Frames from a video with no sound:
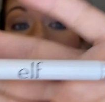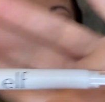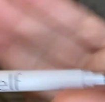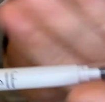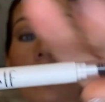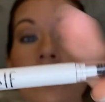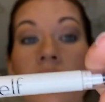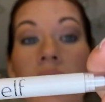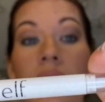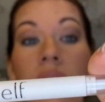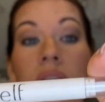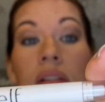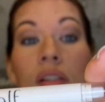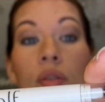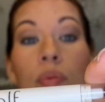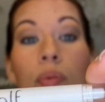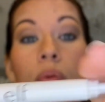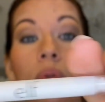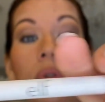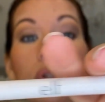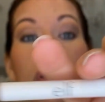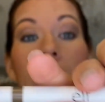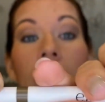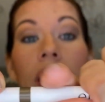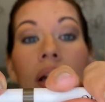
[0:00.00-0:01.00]
it's got the
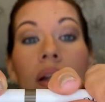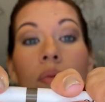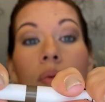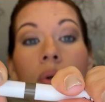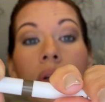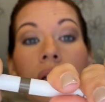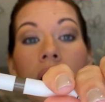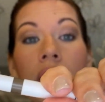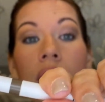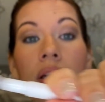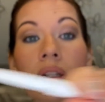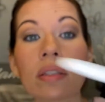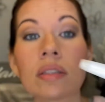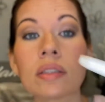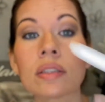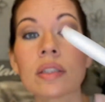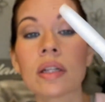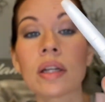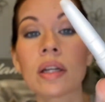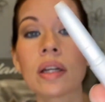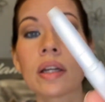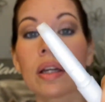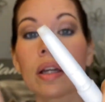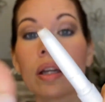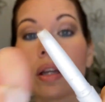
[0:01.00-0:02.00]
swoolie on one end
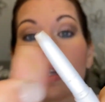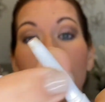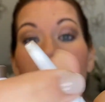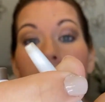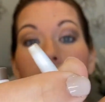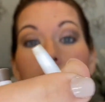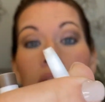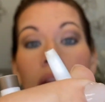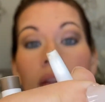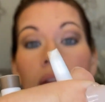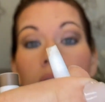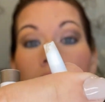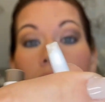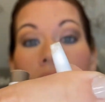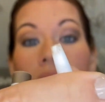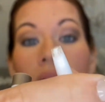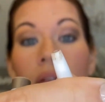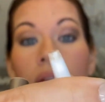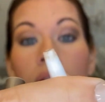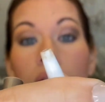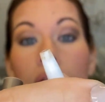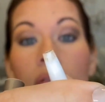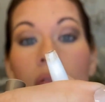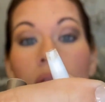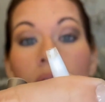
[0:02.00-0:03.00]
and the
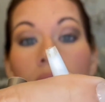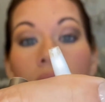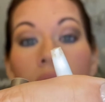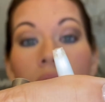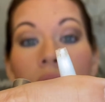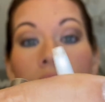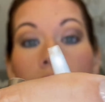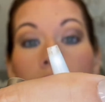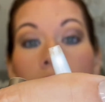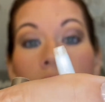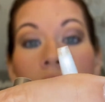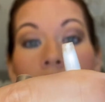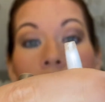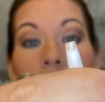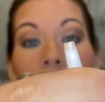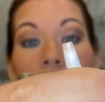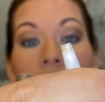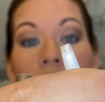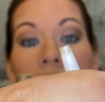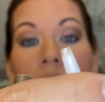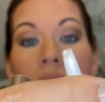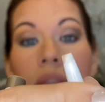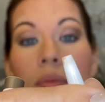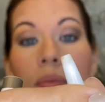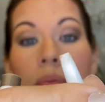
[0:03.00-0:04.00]

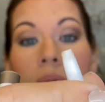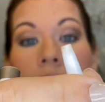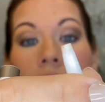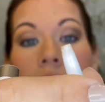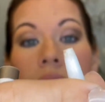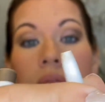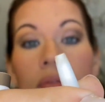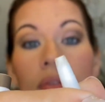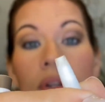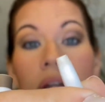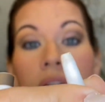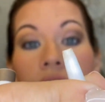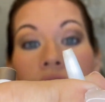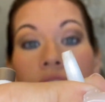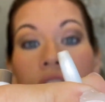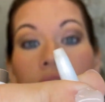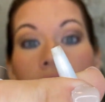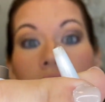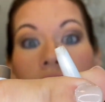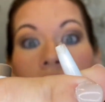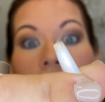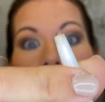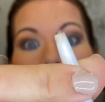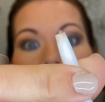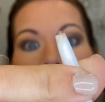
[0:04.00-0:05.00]
retractable, I should
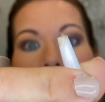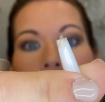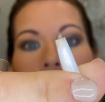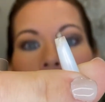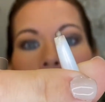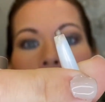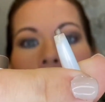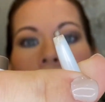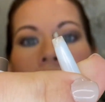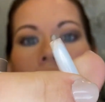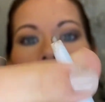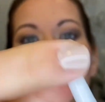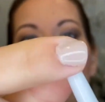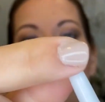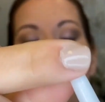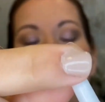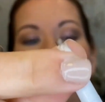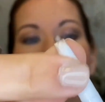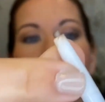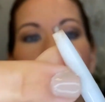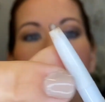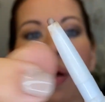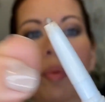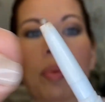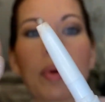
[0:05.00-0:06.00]
turn it the right way,
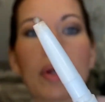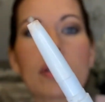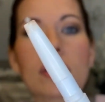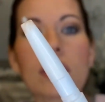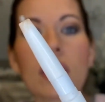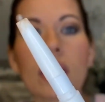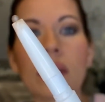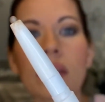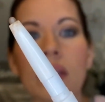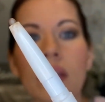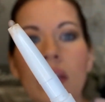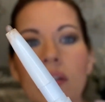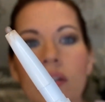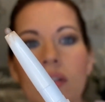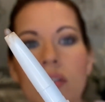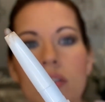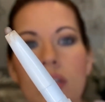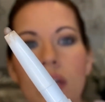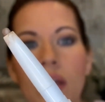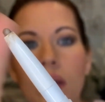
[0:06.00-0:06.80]
brow pencil on the other. It's got